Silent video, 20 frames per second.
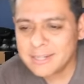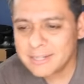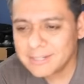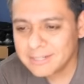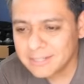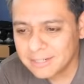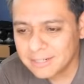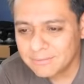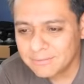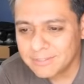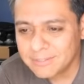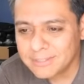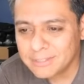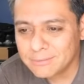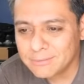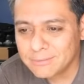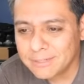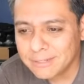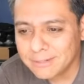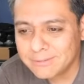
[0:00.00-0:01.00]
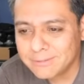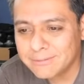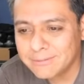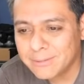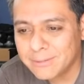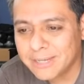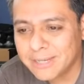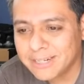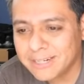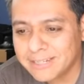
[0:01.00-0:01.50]
gonna deliver this one
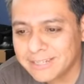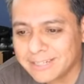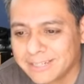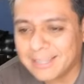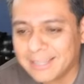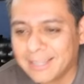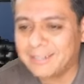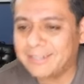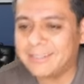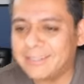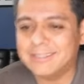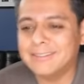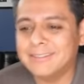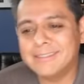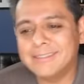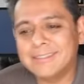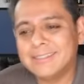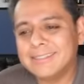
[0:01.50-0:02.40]
quickly. I don't know.